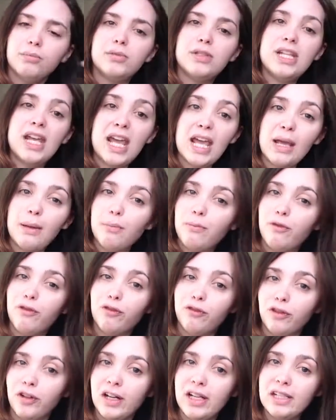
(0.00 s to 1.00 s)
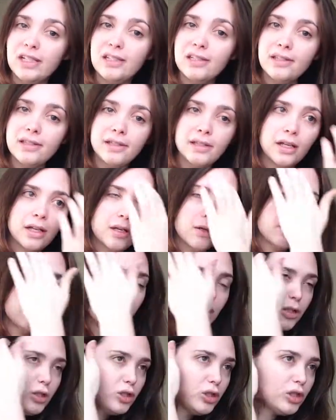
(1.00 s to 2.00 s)
tame frizz,
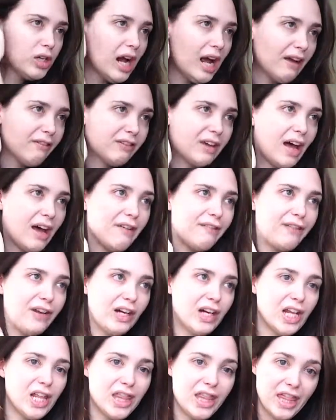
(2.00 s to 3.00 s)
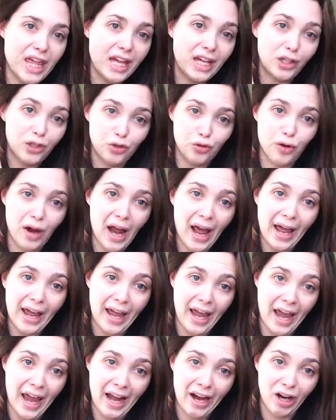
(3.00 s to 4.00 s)
which I've got very thick, dry
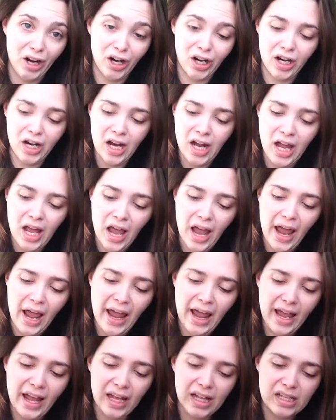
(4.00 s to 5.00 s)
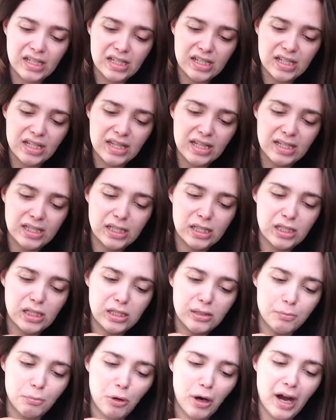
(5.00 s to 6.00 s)
hair, and this
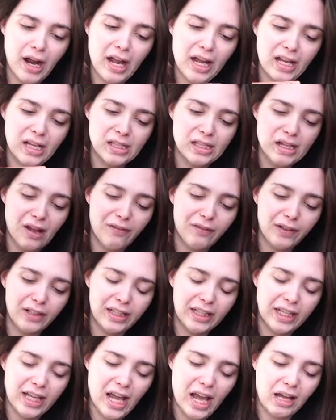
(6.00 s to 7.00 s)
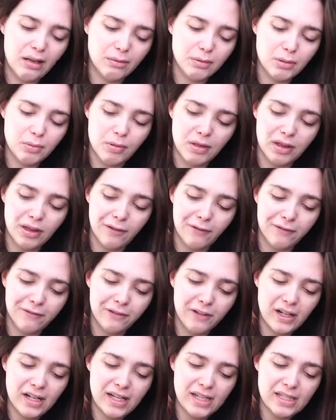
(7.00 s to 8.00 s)
spray definitely helped with the
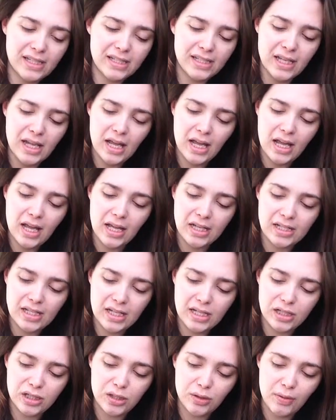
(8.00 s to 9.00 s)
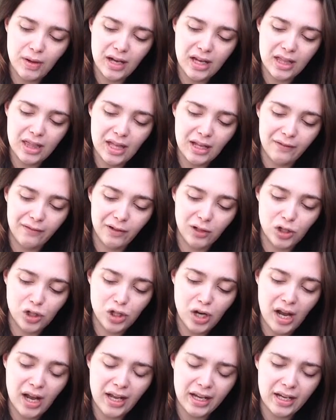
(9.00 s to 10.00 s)
frizz. It didn't do anything for
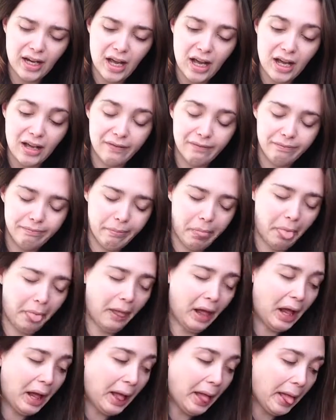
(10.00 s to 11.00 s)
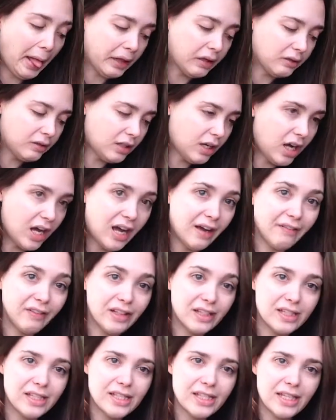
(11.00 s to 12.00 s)
shine,
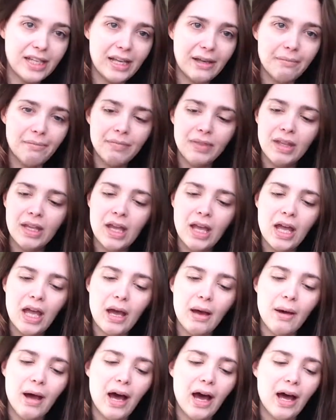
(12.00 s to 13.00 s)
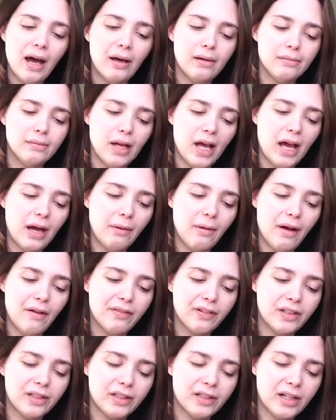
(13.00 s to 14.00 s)
obviously.
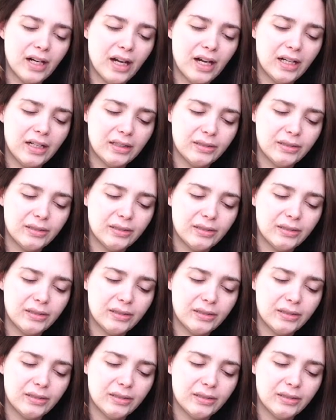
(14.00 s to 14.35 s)
However,